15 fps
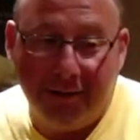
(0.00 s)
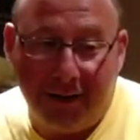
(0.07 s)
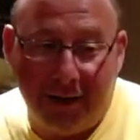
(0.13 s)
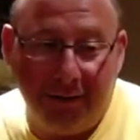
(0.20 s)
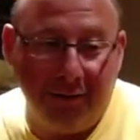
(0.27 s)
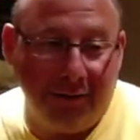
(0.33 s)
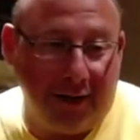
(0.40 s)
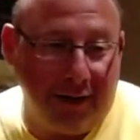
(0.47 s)

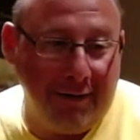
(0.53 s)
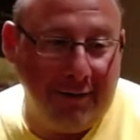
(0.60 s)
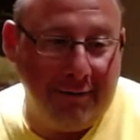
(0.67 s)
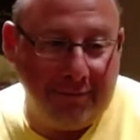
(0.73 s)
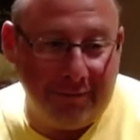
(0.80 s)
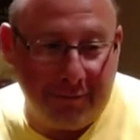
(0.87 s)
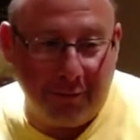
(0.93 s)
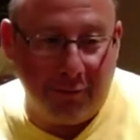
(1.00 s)
I
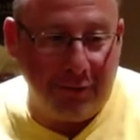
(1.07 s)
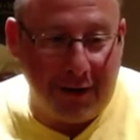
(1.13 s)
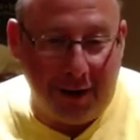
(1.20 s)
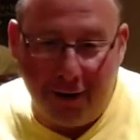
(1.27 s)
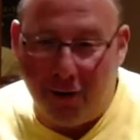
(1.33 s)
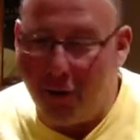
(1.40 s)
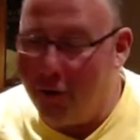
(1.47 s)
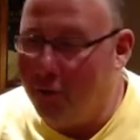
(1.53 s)
didn't do a
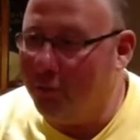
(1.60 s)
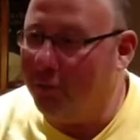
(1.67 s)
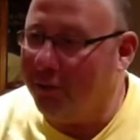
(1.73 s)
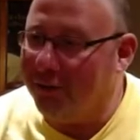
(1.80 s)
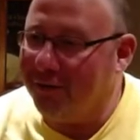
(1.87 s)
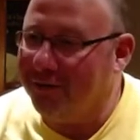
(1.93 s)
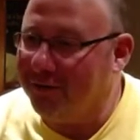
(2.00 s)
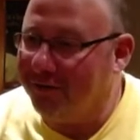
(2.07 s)
lot of
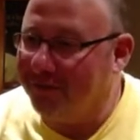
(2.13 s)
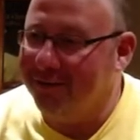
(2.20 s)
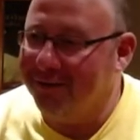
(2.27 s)
homework.